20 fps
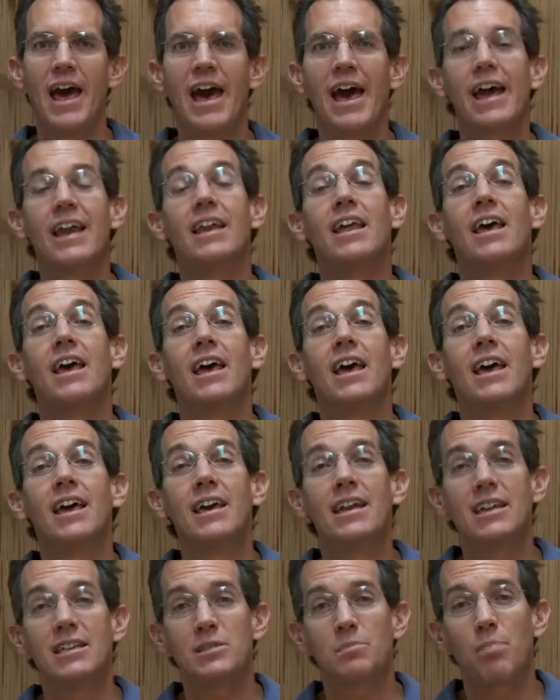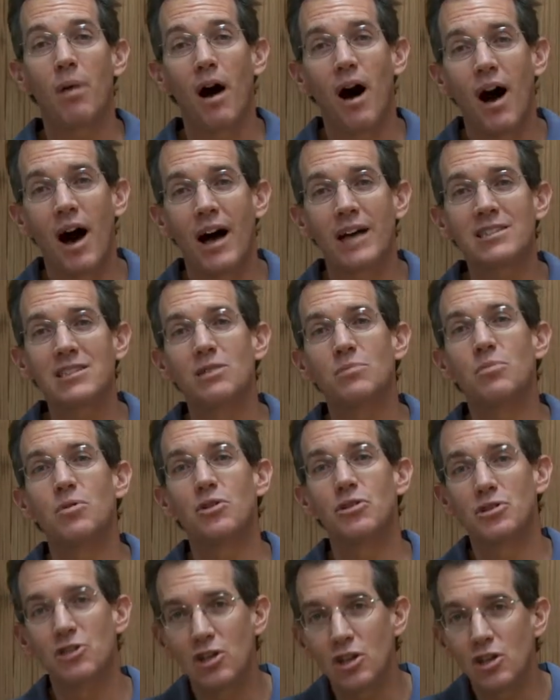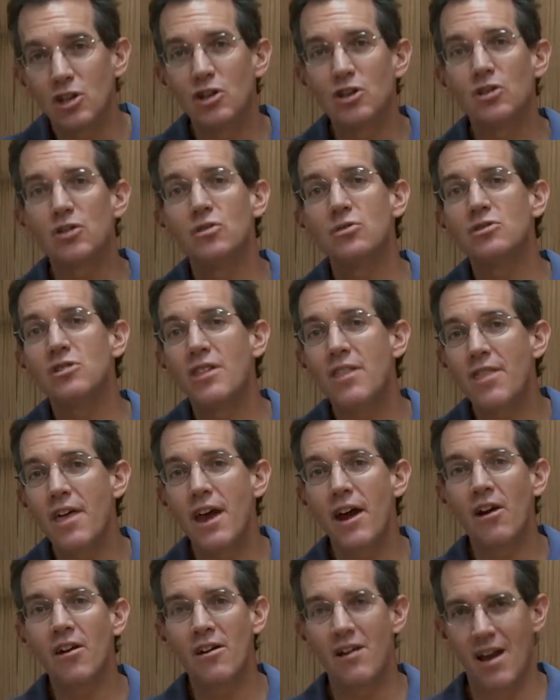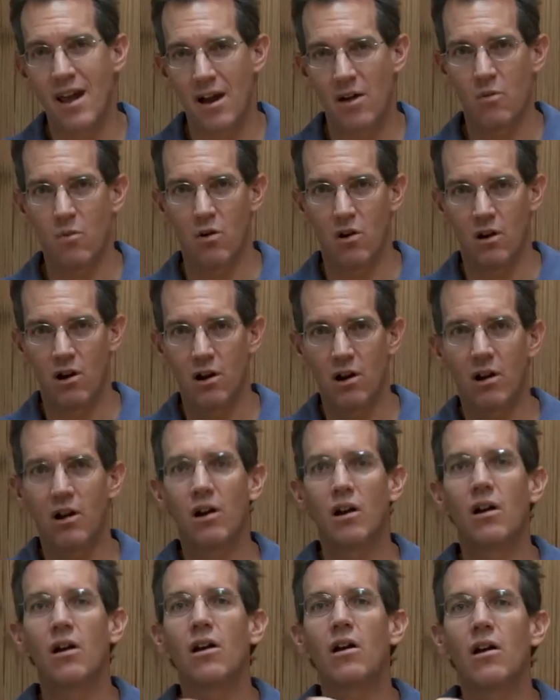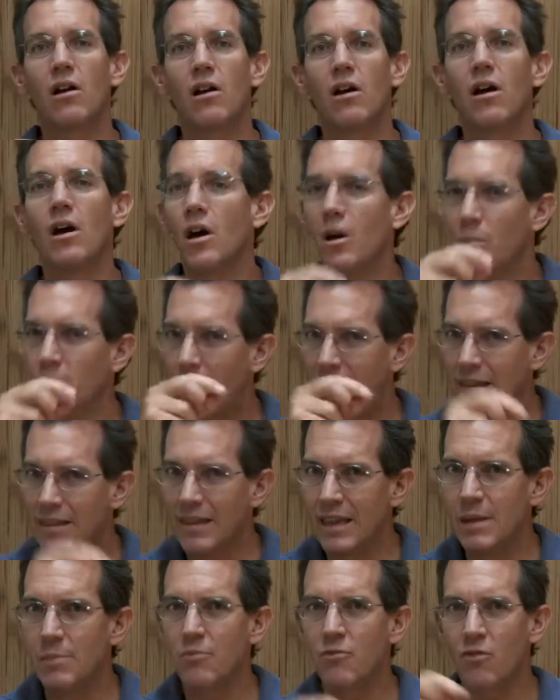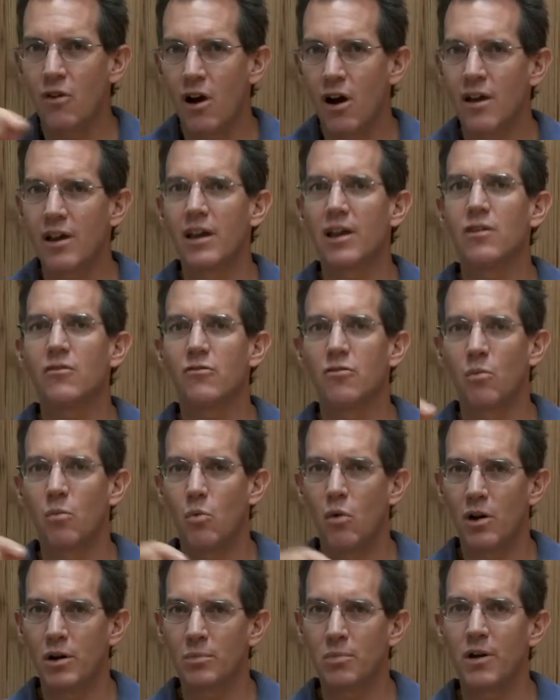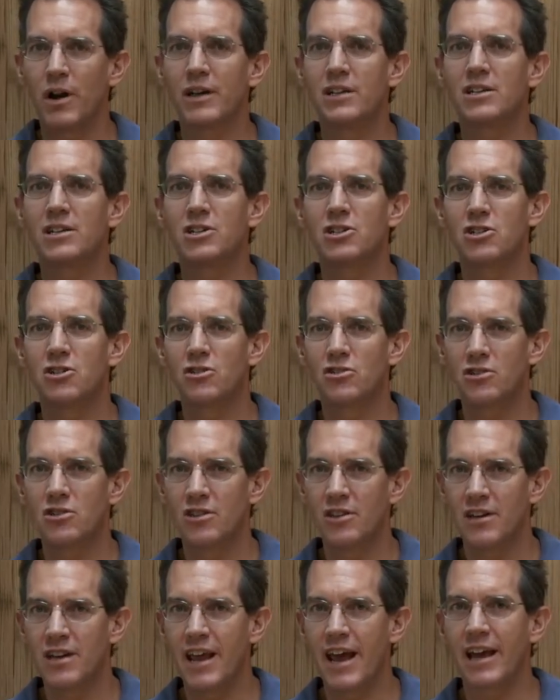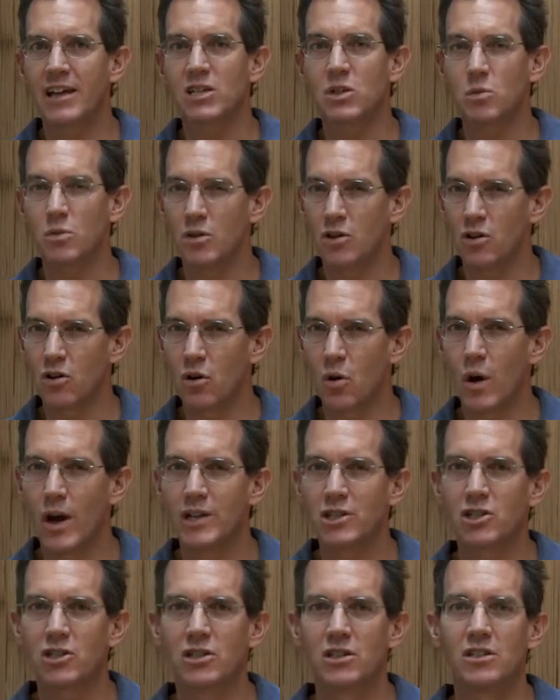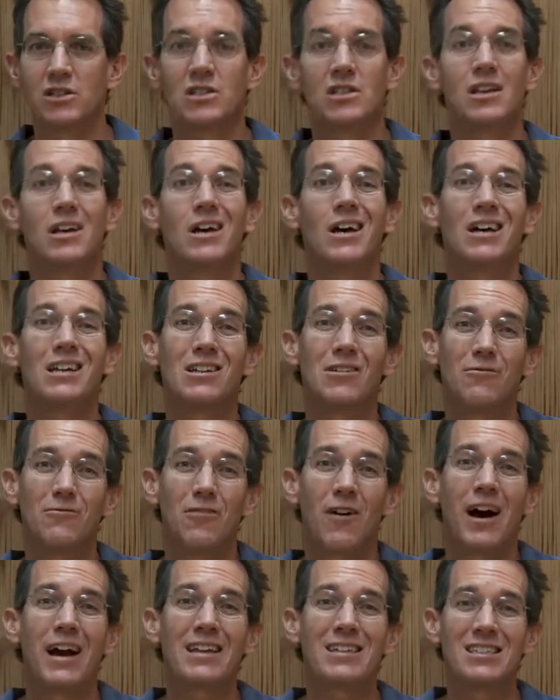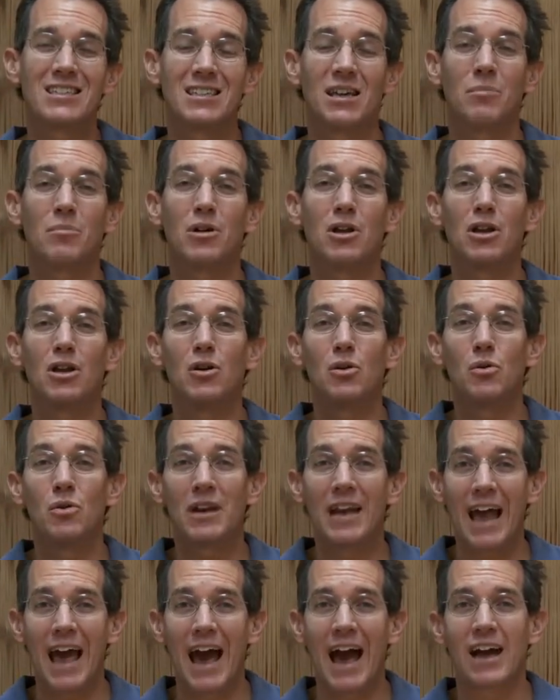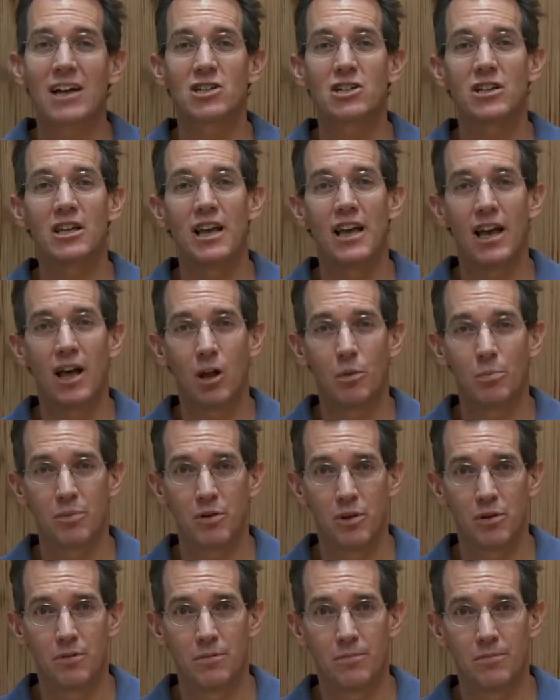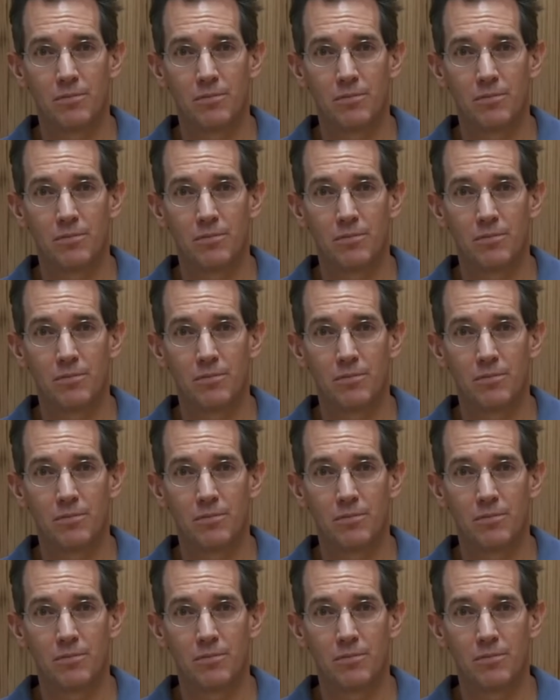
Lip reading: And it is possible to use their network by leapfrogging from one practitioner to the next with your questions to find somebody who can actually help you.